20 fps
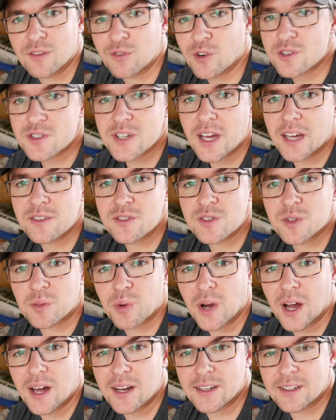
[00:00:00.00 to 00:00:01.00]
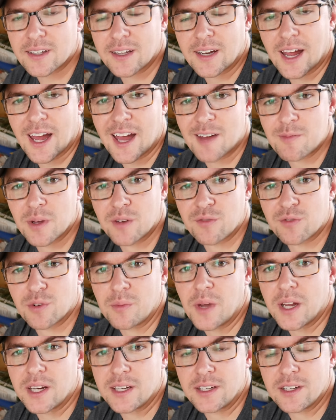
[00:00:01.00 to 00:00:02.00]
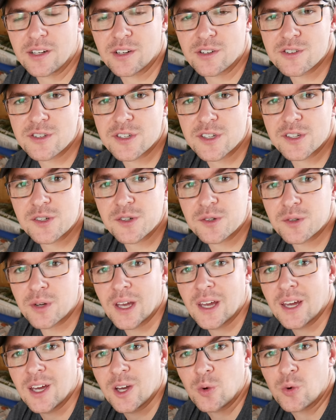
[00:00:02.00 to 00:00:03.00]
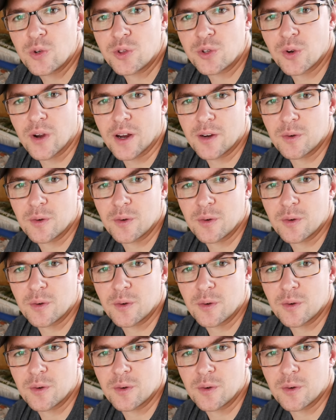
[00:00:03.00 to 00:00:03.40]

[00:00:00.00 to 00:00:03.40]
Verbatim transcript: course I use the product and I have been for many years too, with great